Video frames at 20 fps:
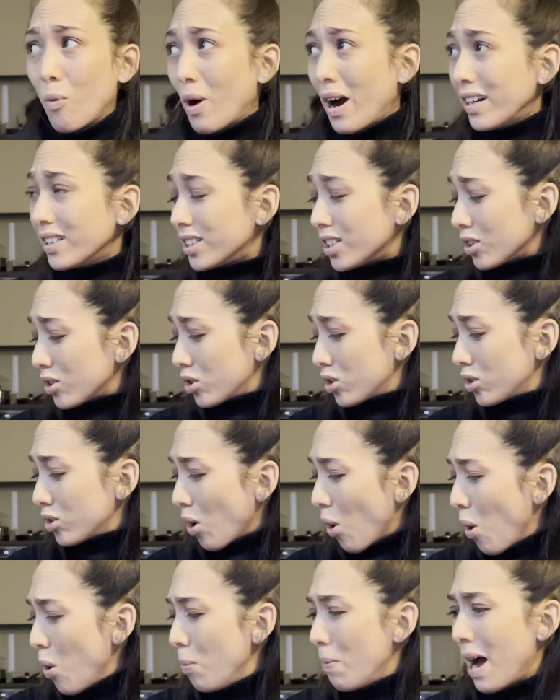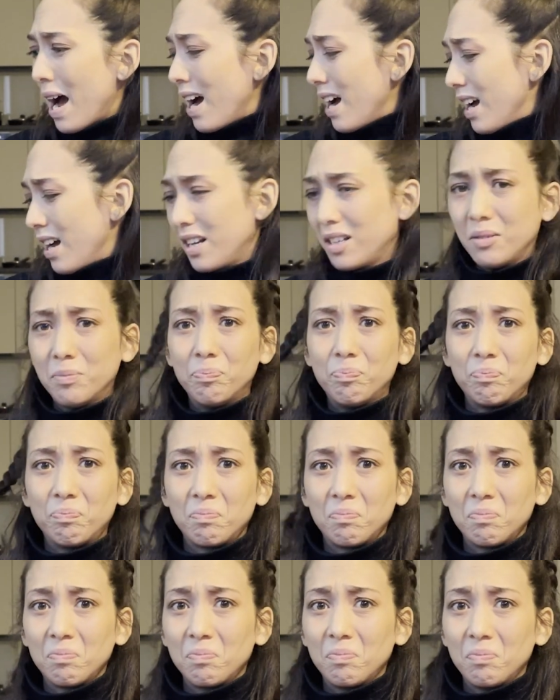why is that so bad?
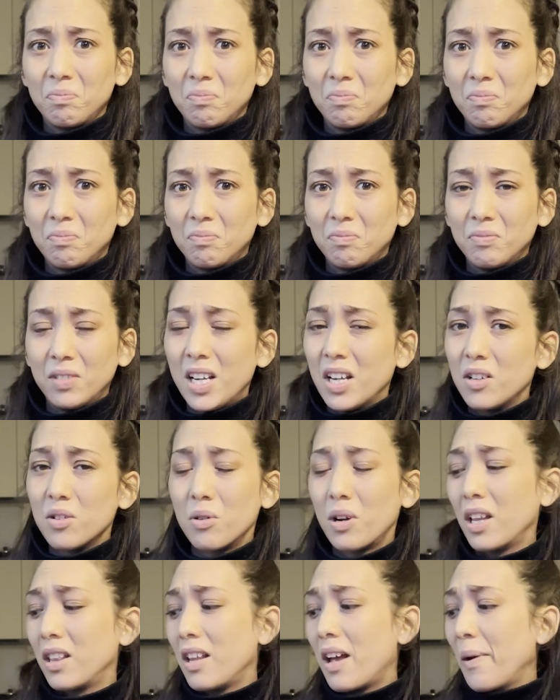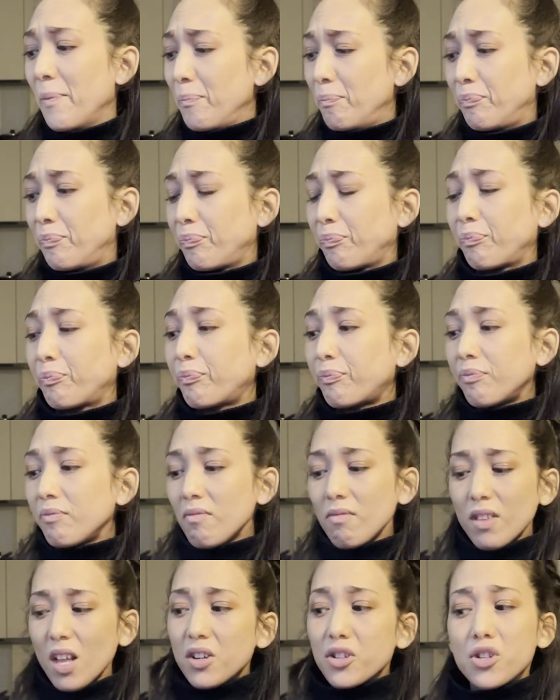Yeah, don't get that.
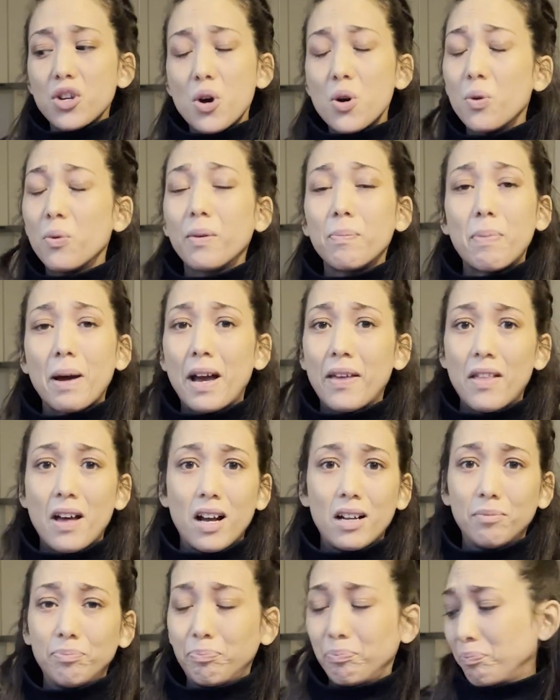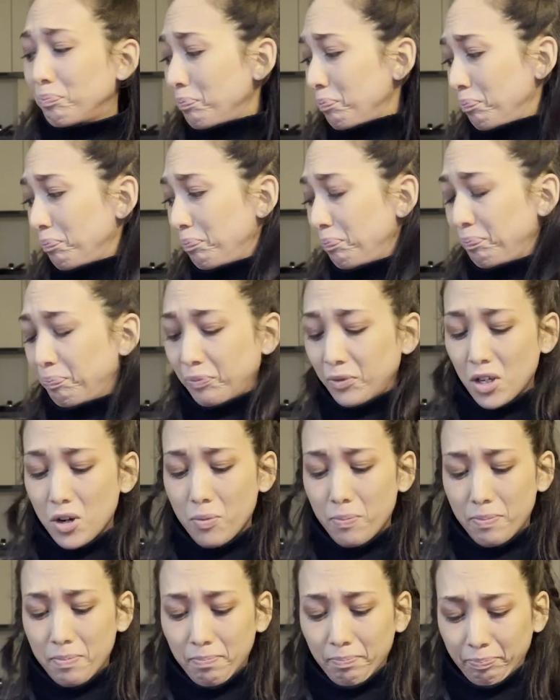Don't buy that.
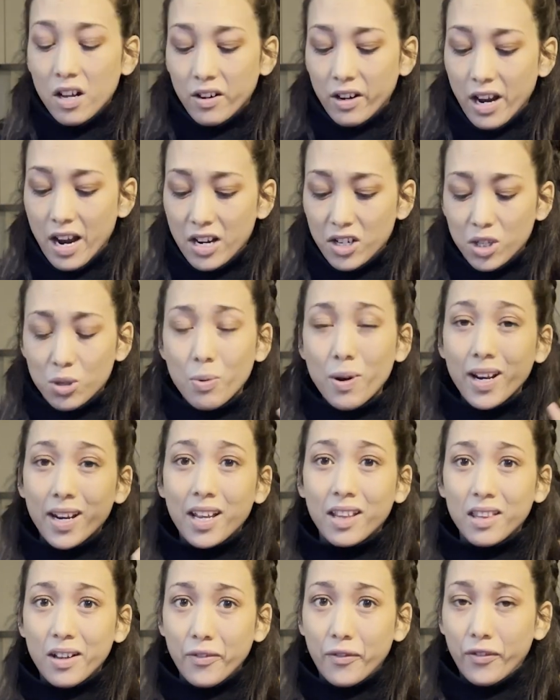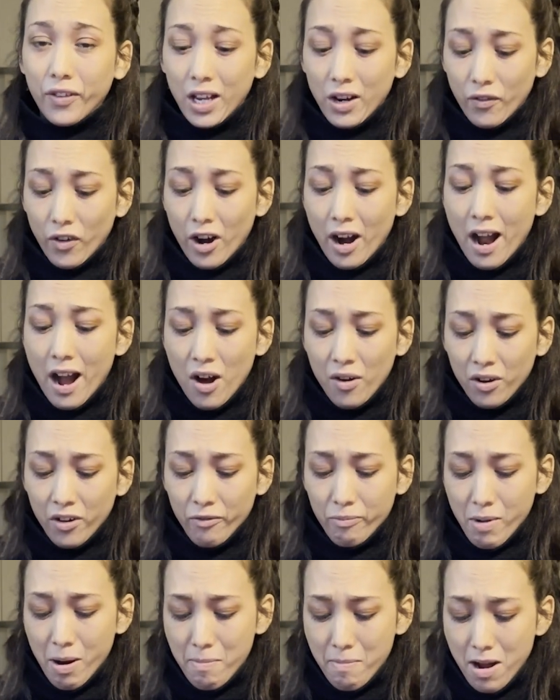Nope. Okay, I just want to get that flavor out
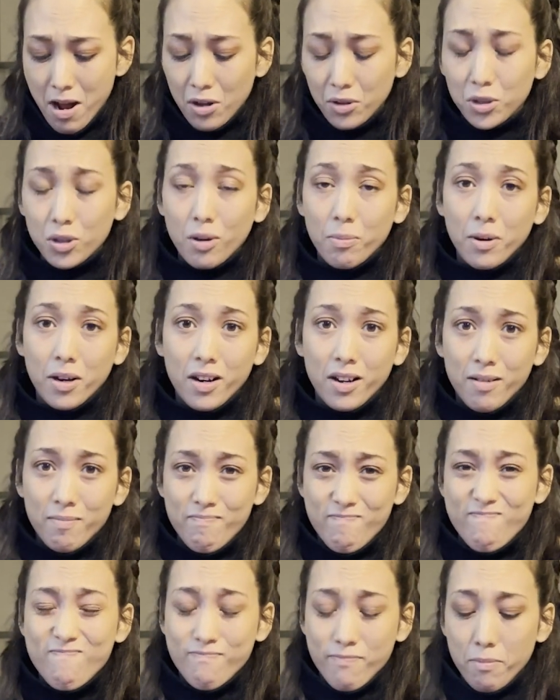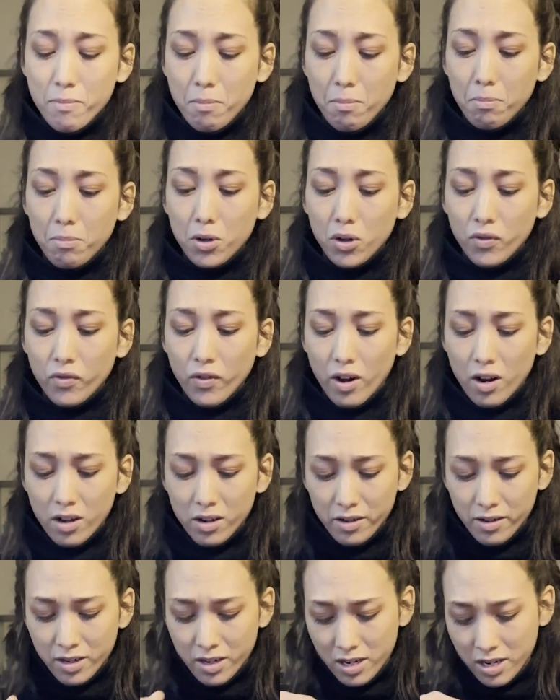of my mouth. So I'm gonna move
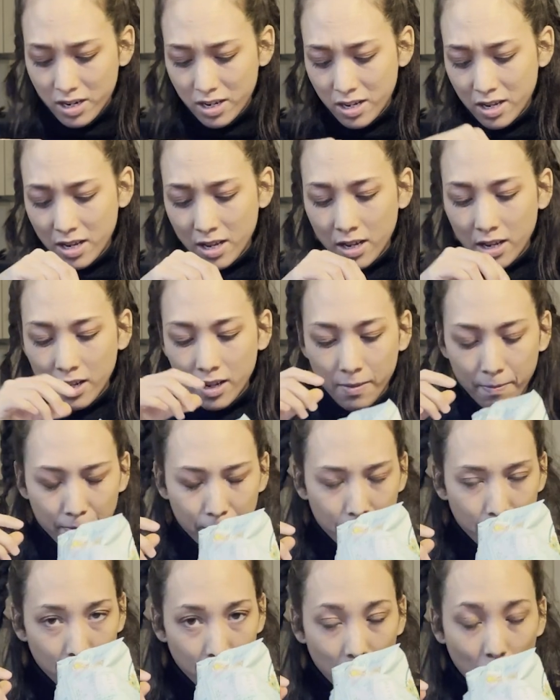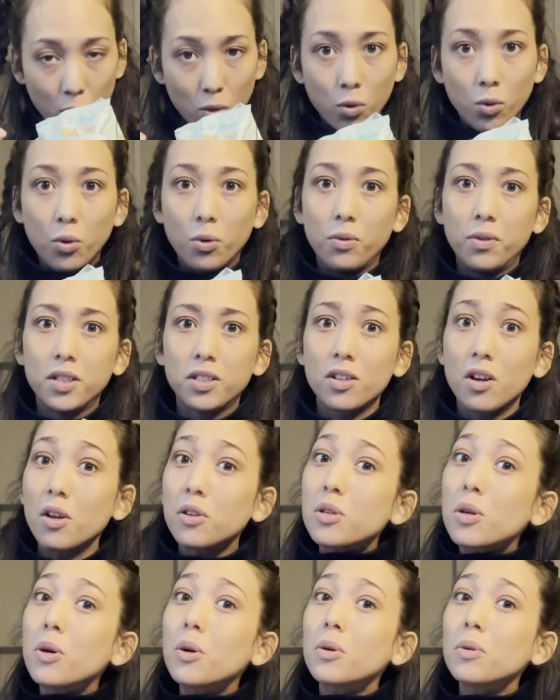on. Ooh, this
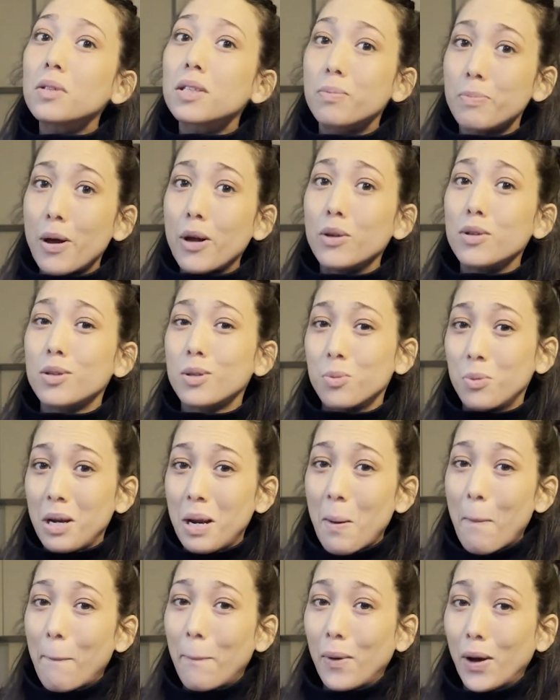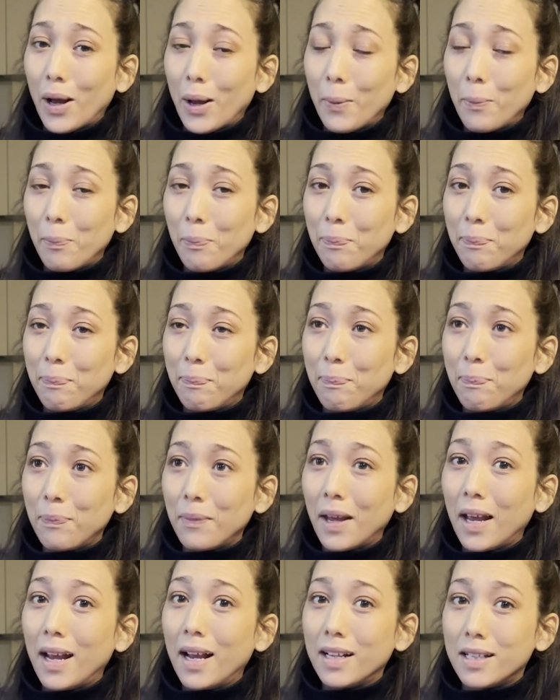also smells sweet, but
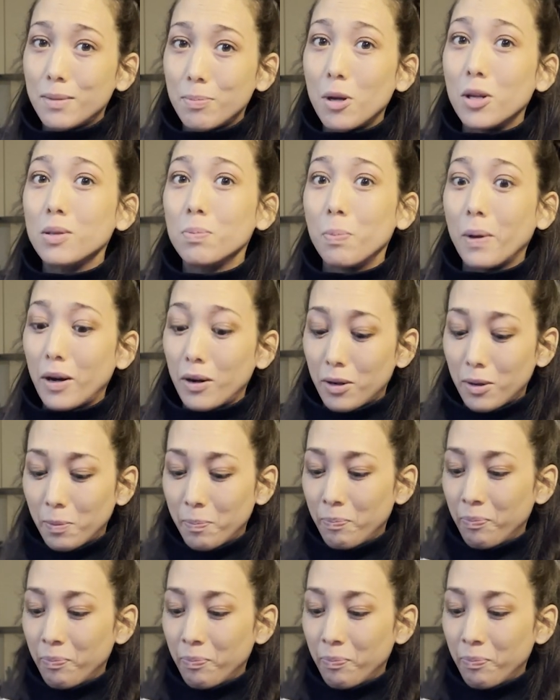it smells better.